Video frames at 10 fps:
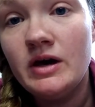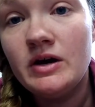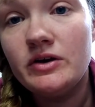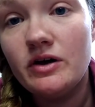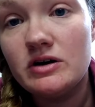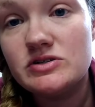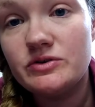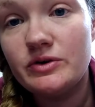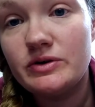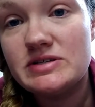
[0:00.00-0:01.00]
You'll also
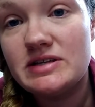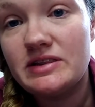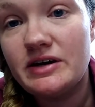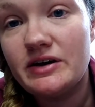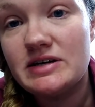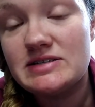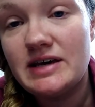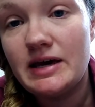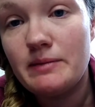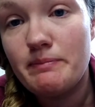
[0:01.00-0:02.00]
notice that there is
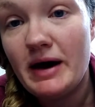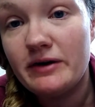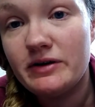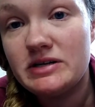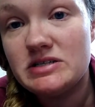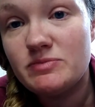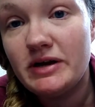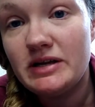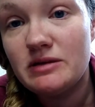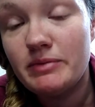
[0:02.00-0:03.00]
a battery display
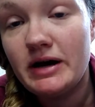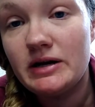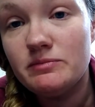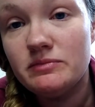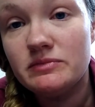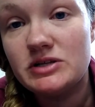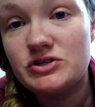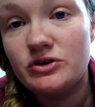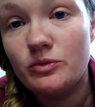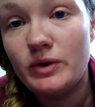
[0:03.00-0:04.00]
at the bottom, lets you
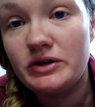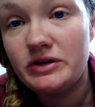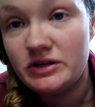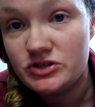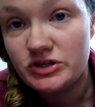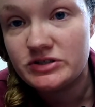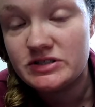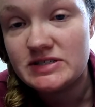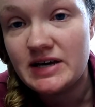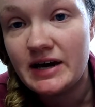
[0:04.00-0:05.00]
know when you need to charge this
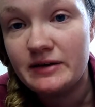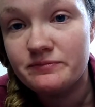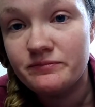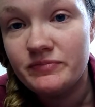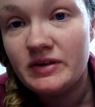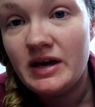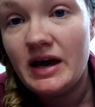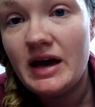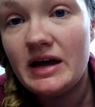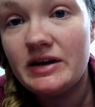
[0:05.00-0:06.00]
guy.
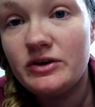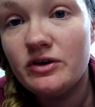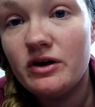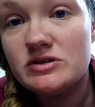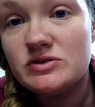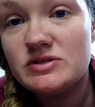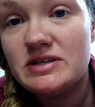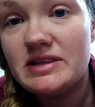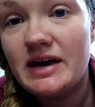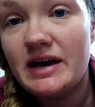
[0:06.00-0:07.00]
And you'll also see
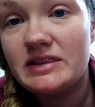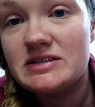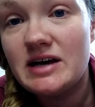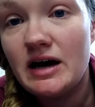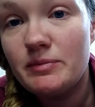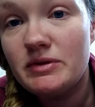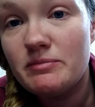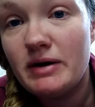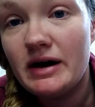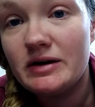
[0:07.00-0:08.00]
that at the top and the
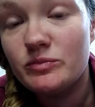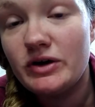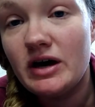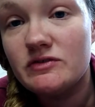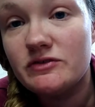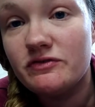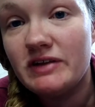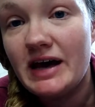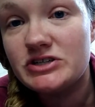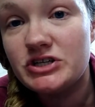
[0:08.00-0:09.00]
bottom we have a
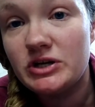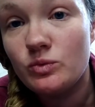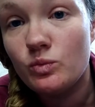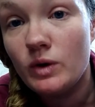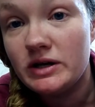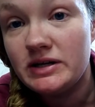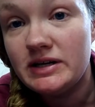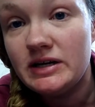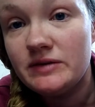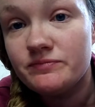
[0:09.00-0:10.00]
flashing
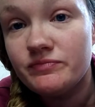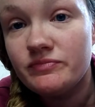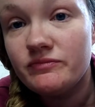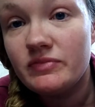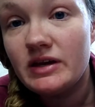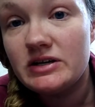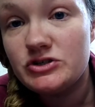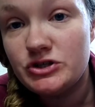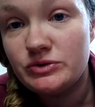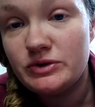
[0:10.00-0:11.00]
1D and
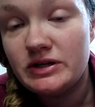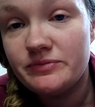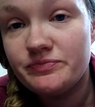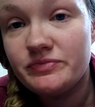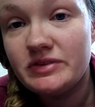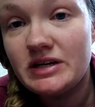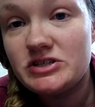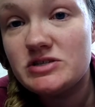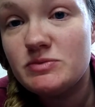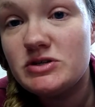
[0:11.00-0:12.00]
2D. That
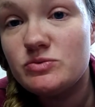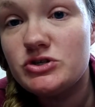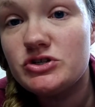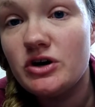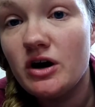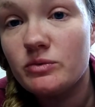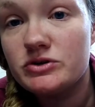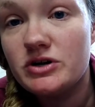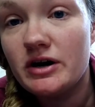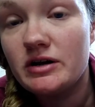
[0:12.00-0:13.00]
just means which dog we're
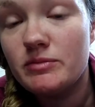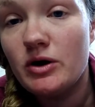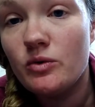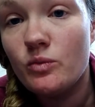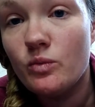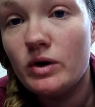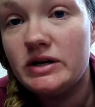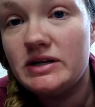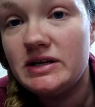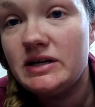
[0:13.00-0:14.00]
talking about.
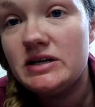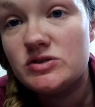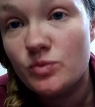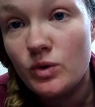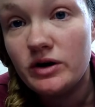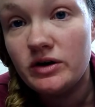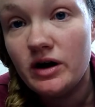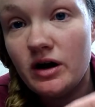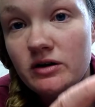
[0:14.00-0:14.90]
1D is one dog,